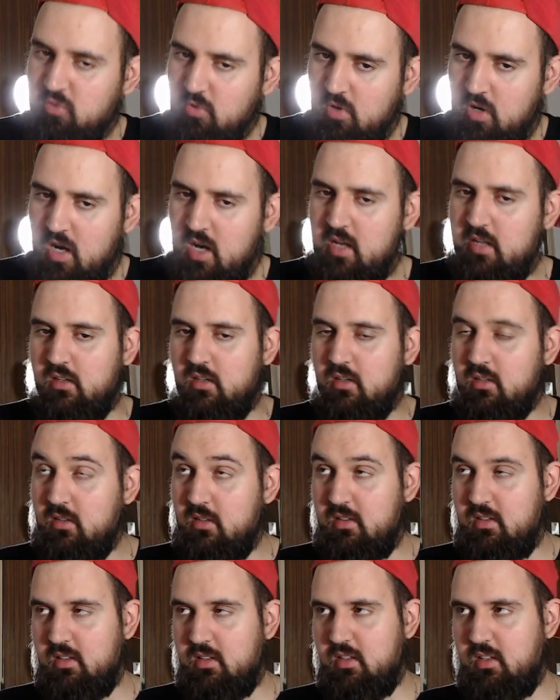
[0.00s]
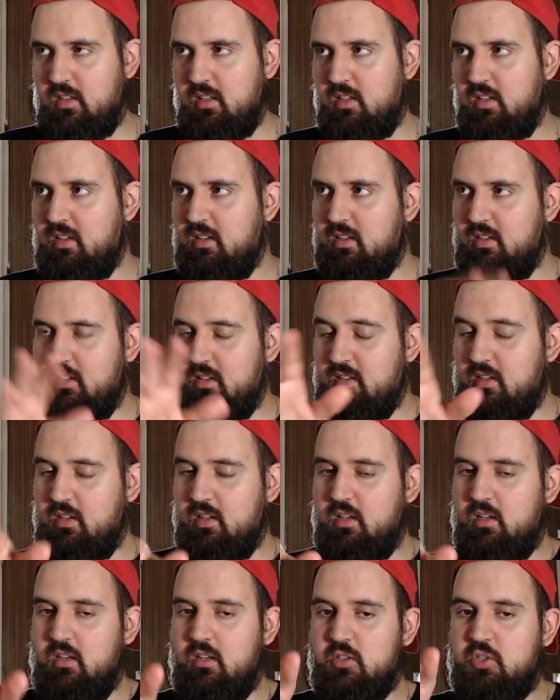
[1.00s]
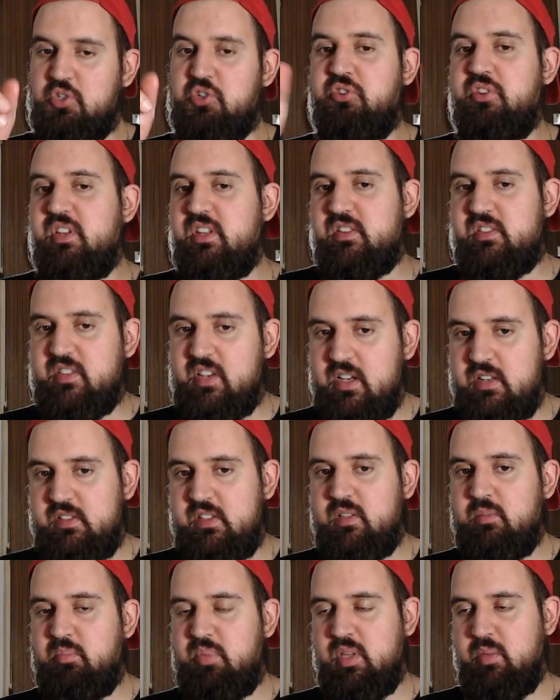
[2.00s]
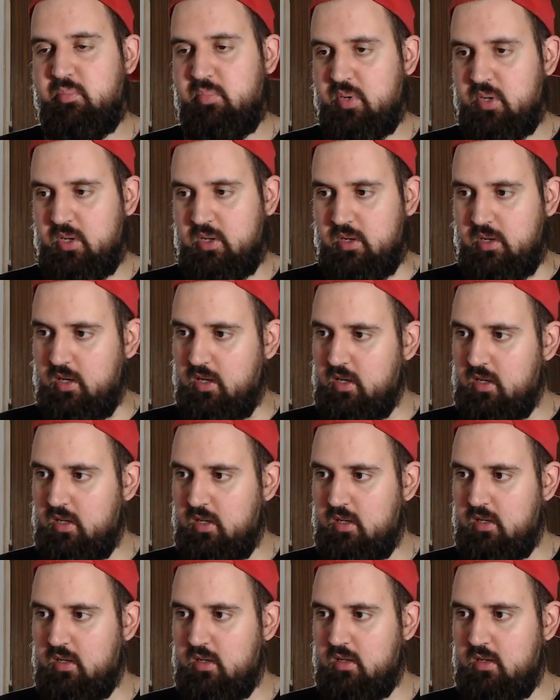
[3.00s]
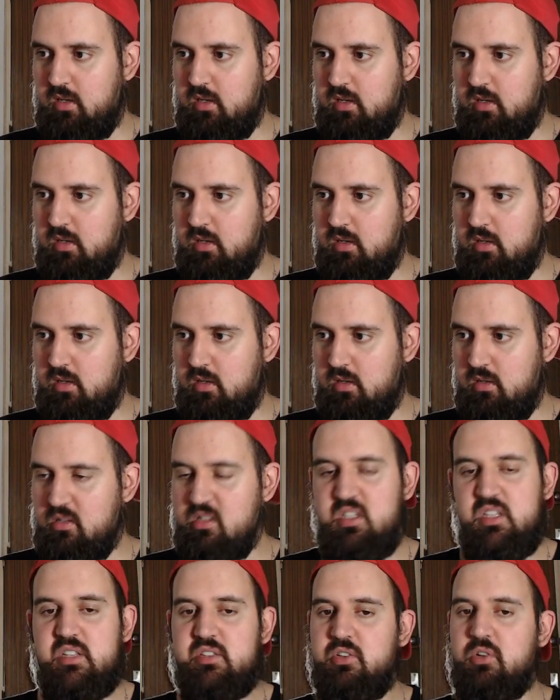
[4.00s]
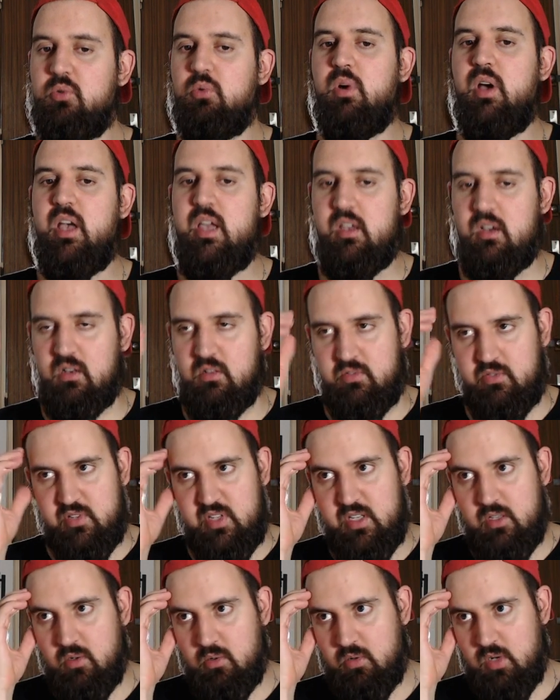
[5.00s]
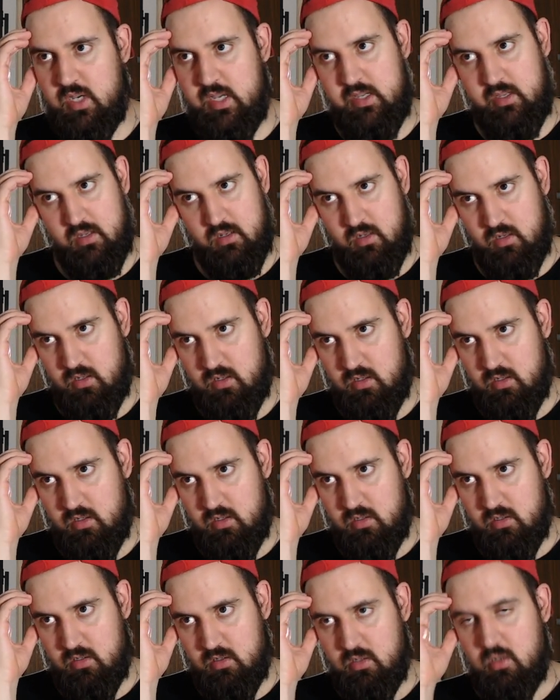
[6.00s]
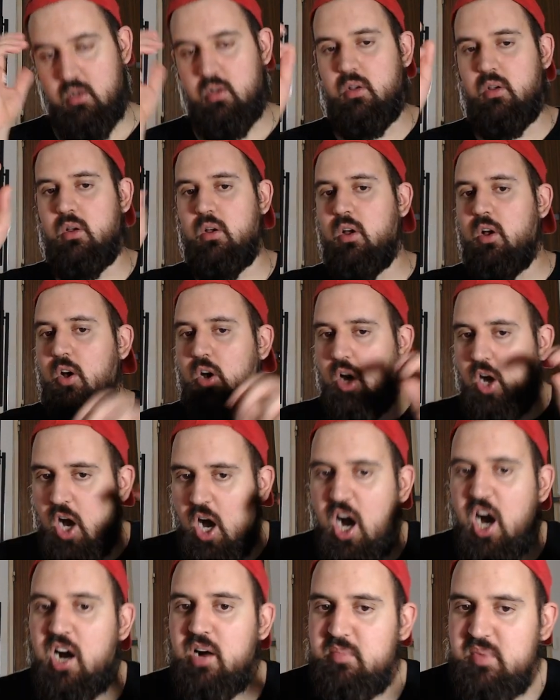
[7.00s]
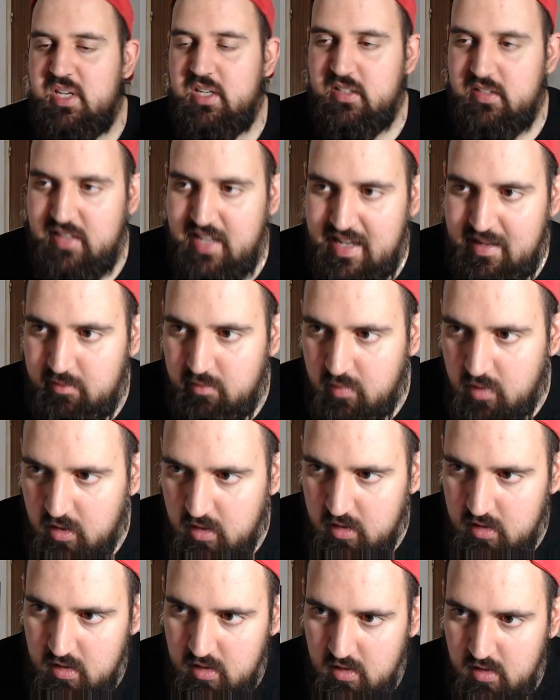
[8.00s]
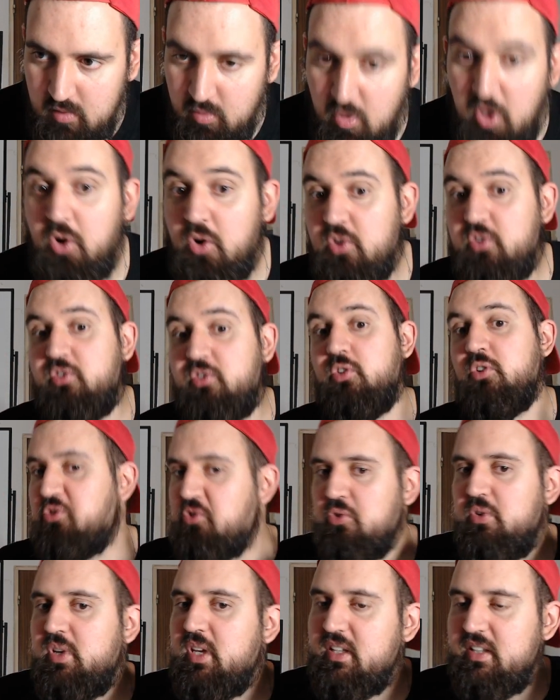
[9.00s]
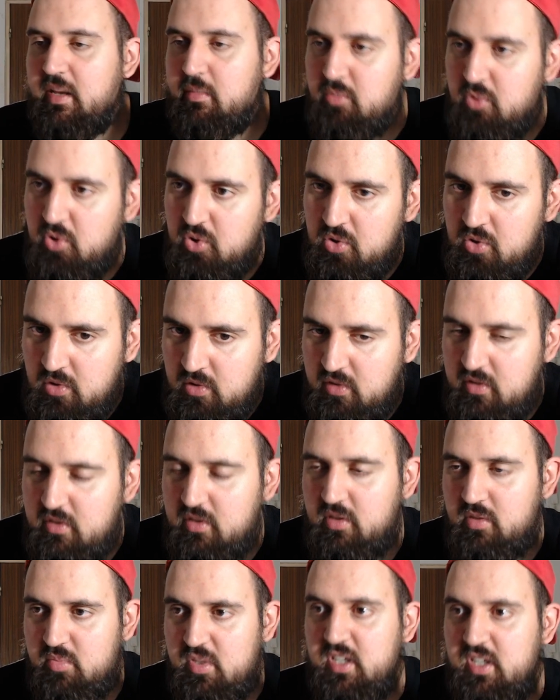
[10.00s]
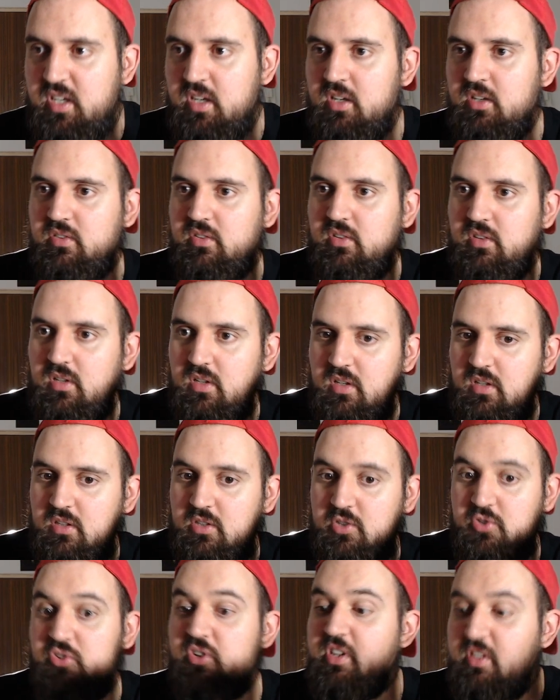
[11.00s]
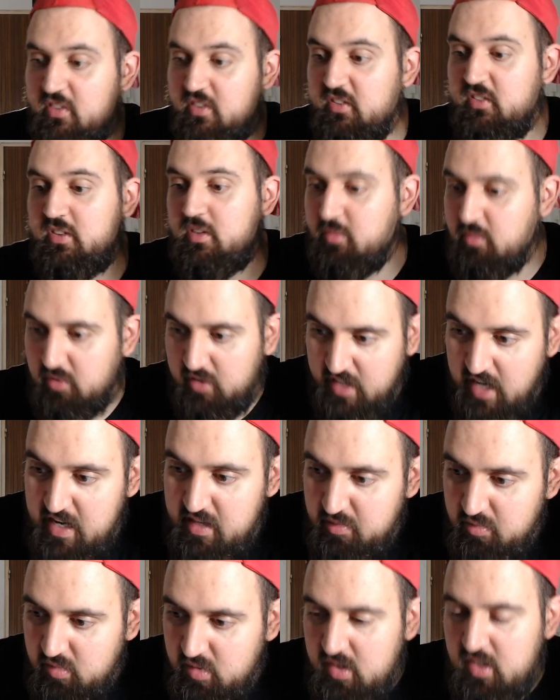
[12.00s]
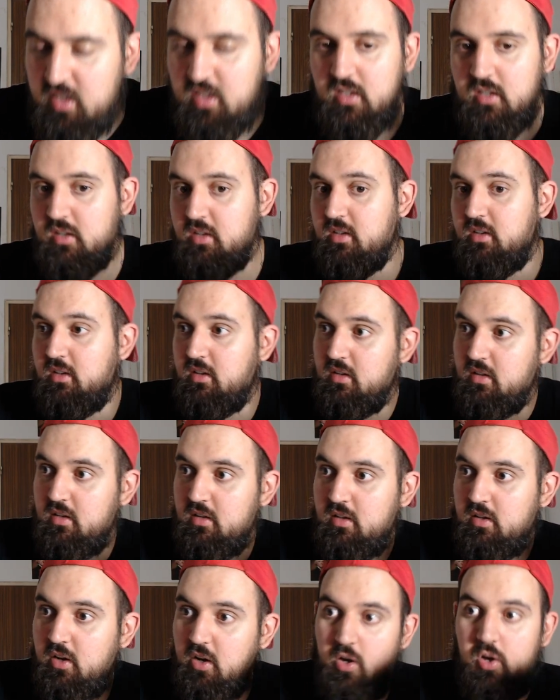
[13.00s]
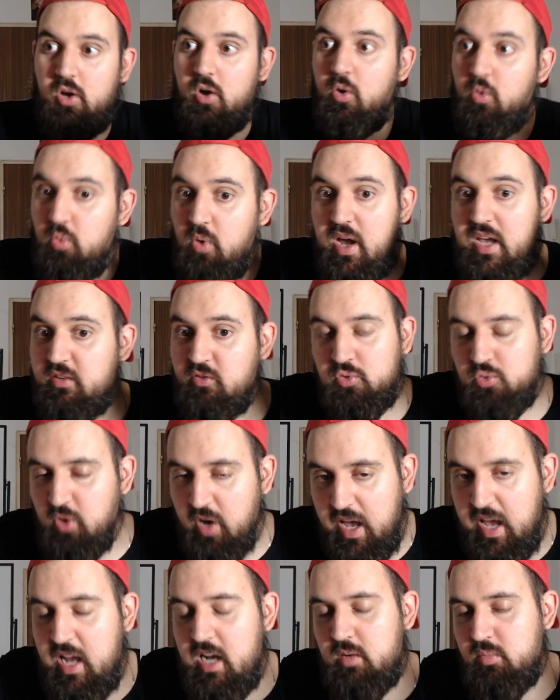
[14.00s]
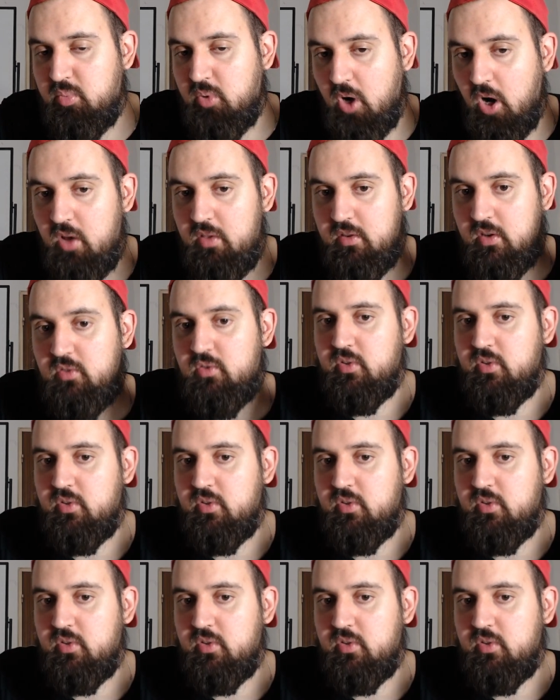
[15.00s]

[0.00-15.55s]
why criticizing people is a way of, in a way, harming them, but also doing them good because criticism can be a, a way to help others to